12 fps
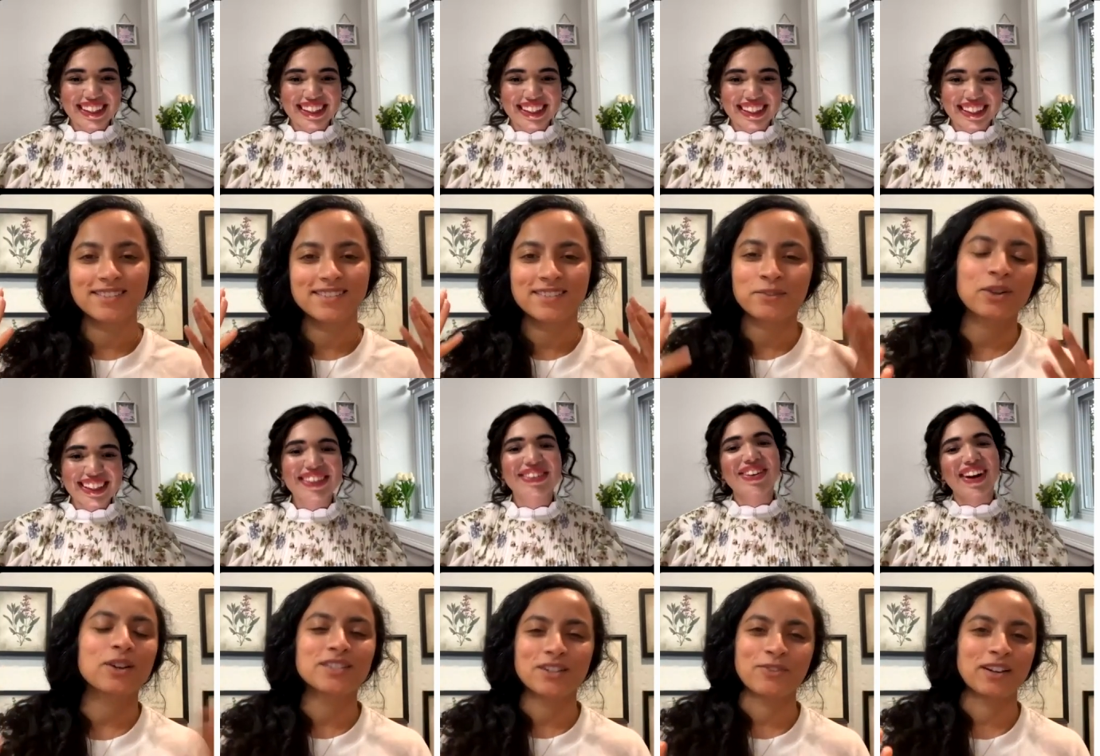Speaker 1: We're all
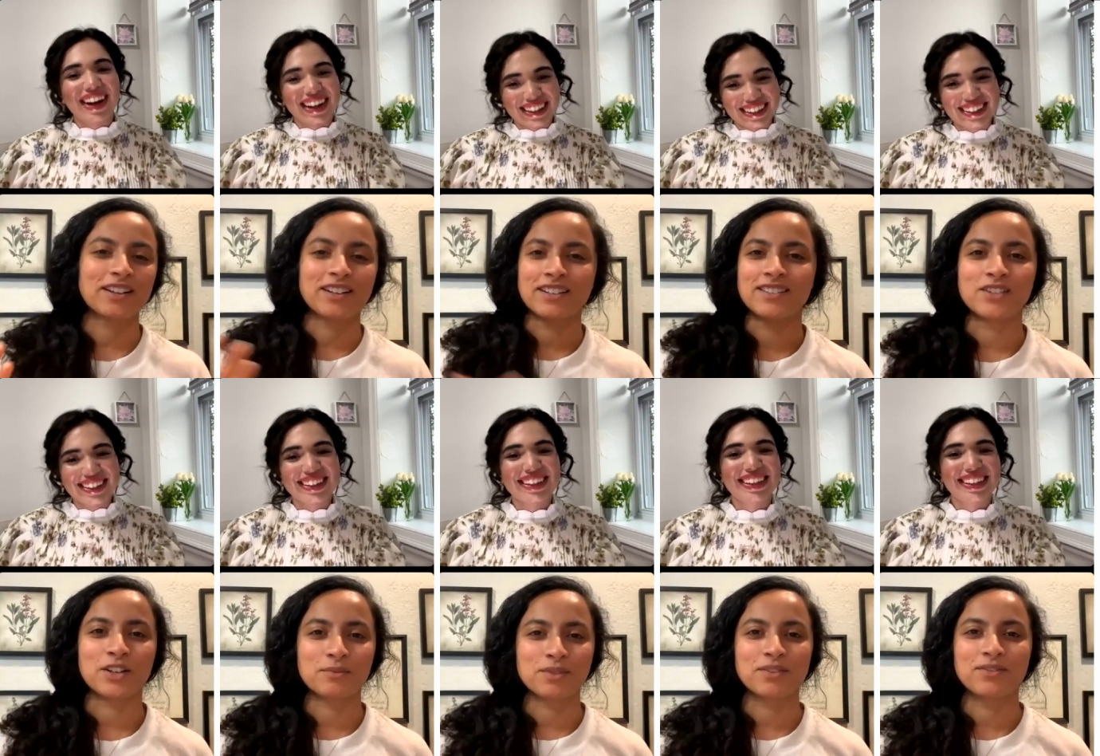different in
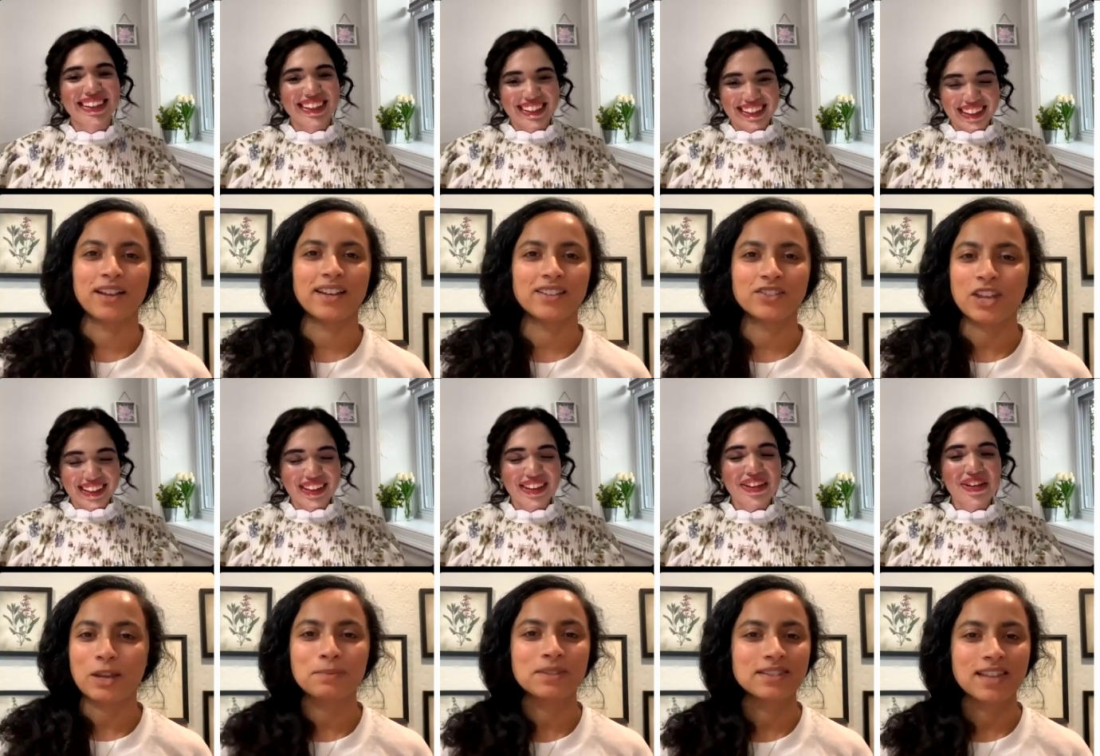terms of like
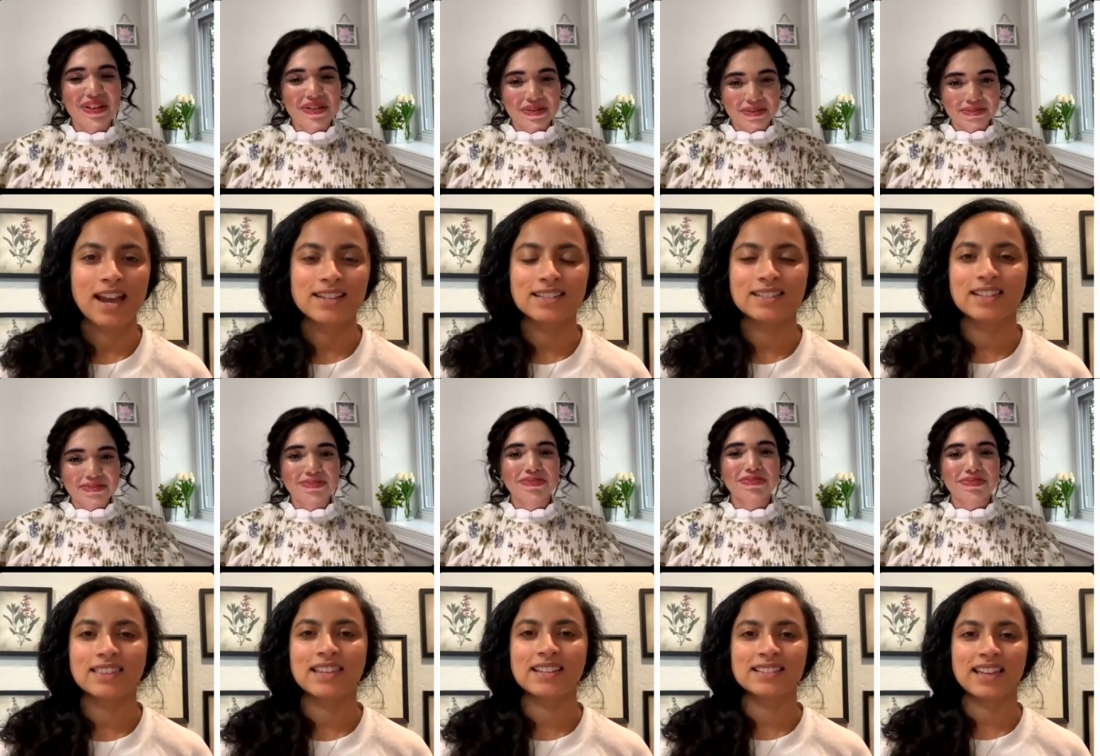shapes and sizes and
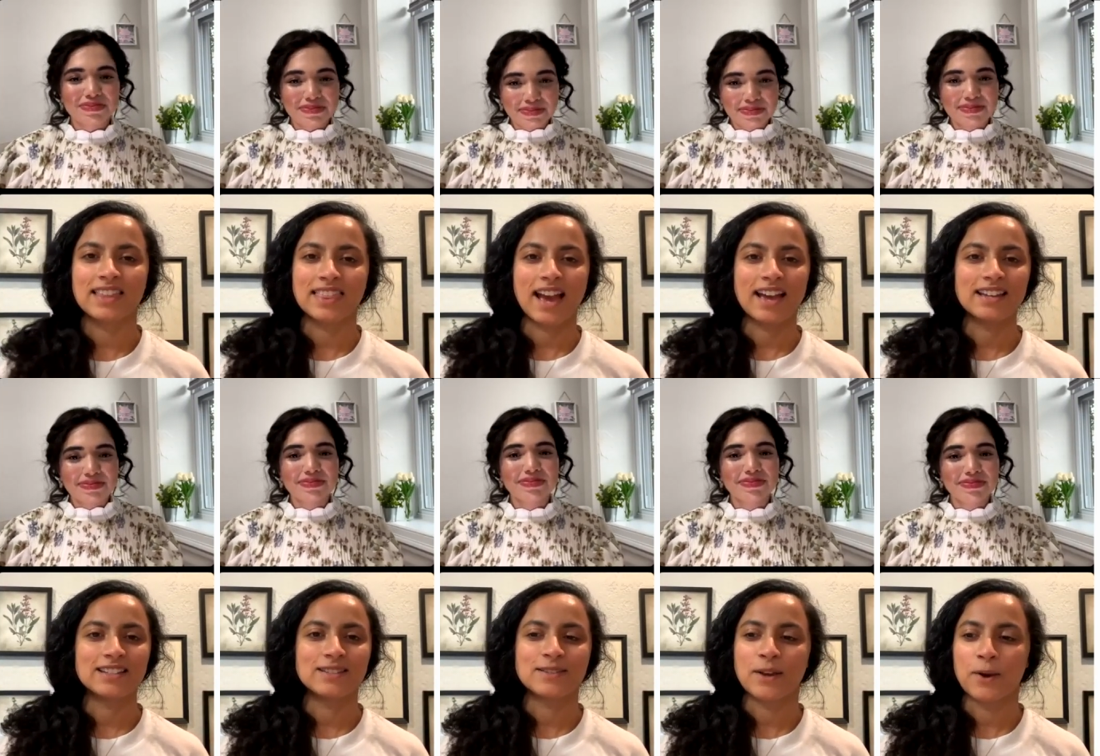things like that.
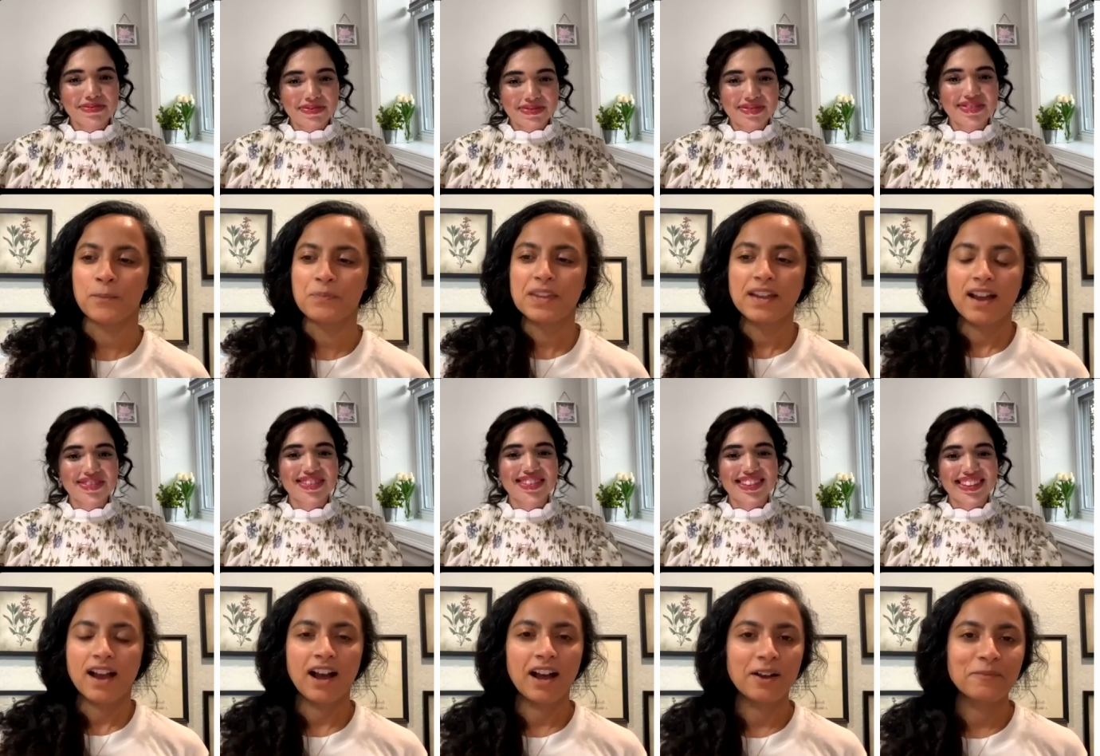And so,
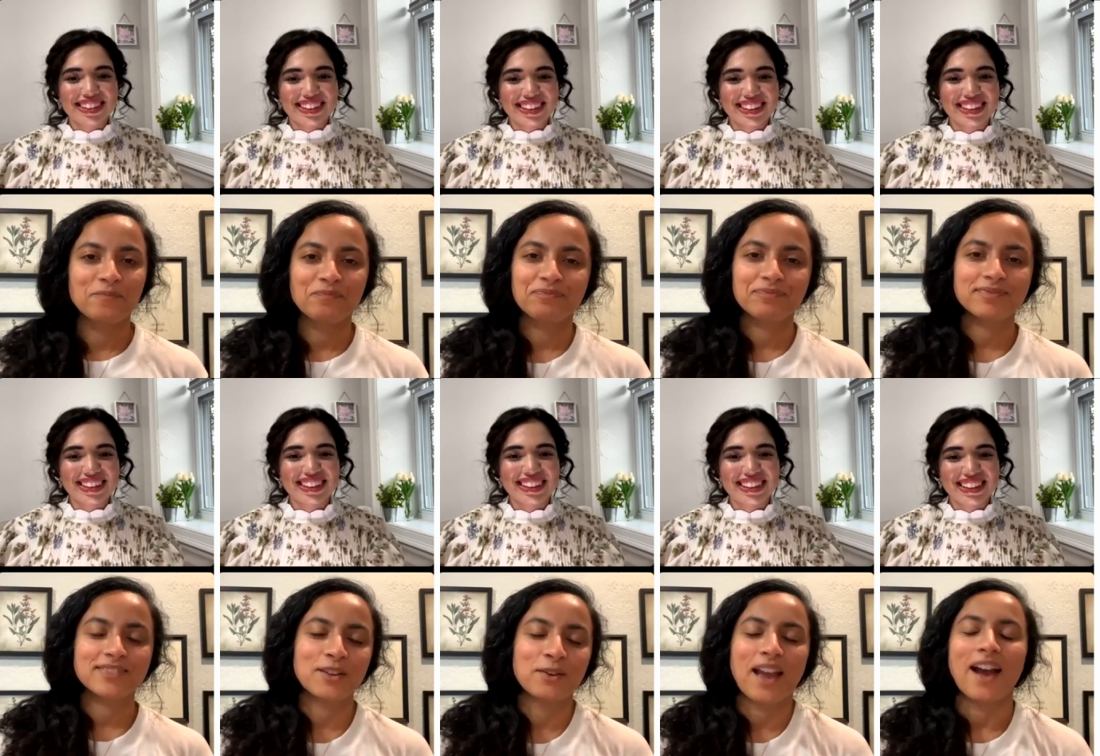um,
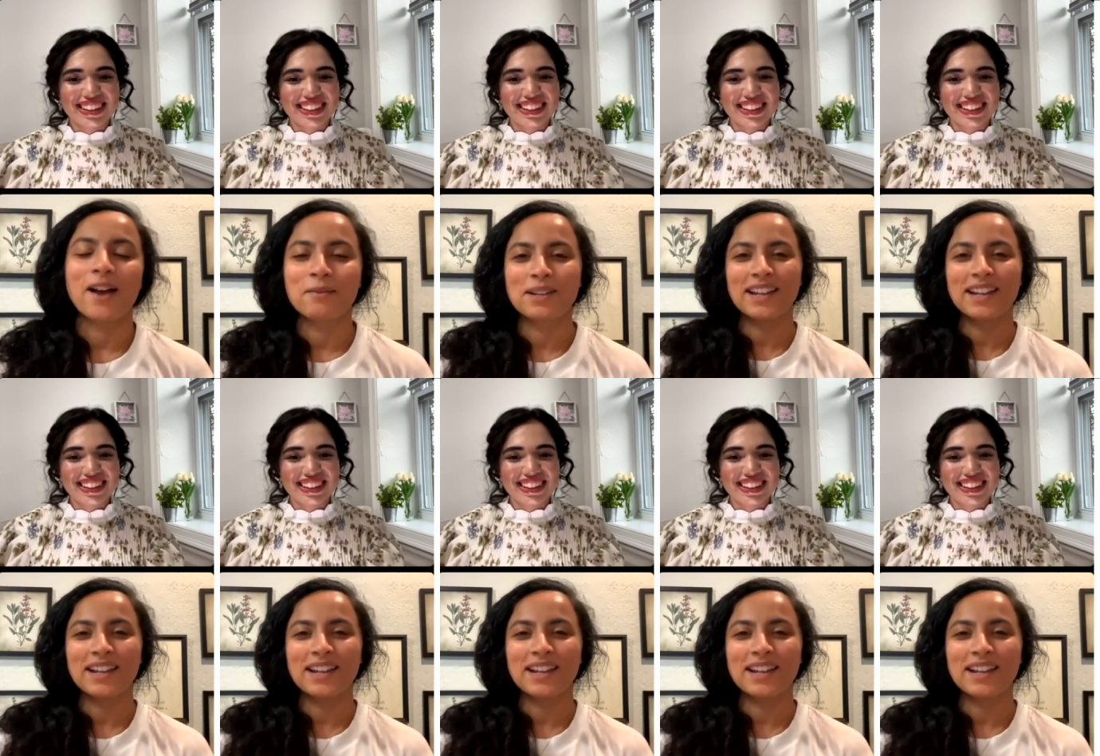so yeah, I'm gonna